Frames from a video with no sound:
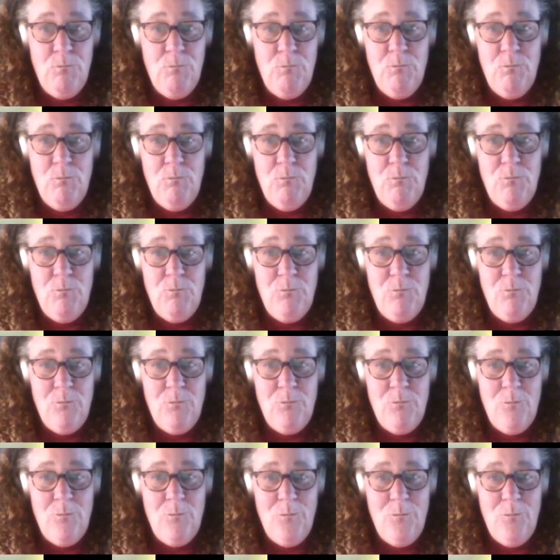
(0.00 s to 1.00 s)

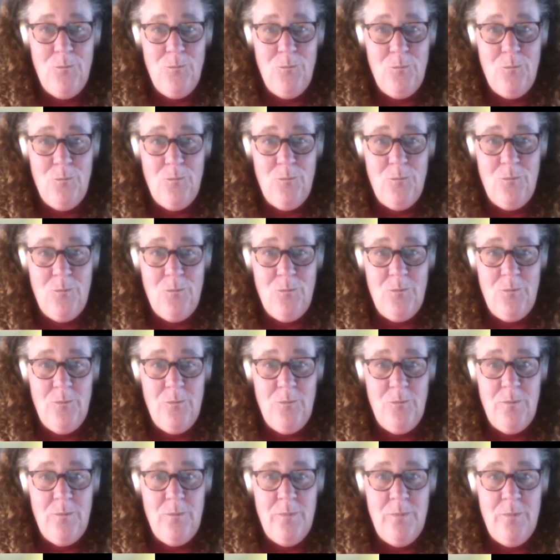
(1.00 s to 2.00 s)

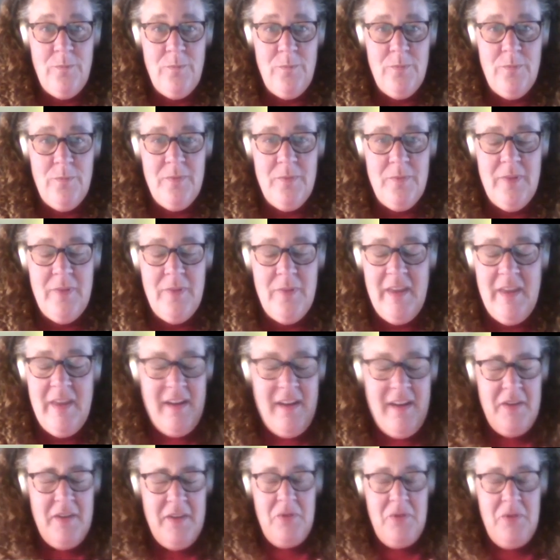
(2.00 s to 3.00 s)

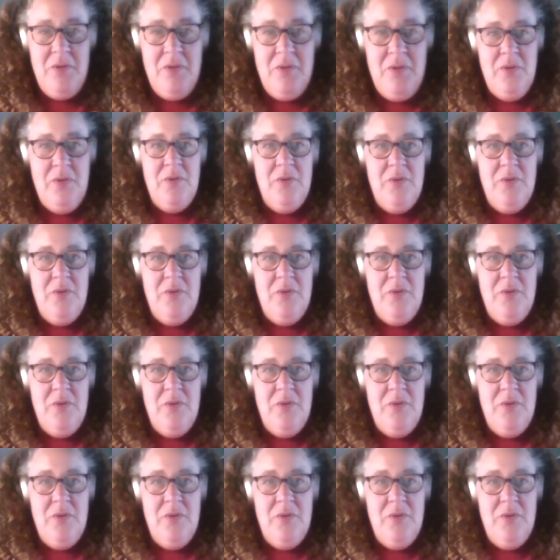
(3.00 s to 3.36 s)
[no speech]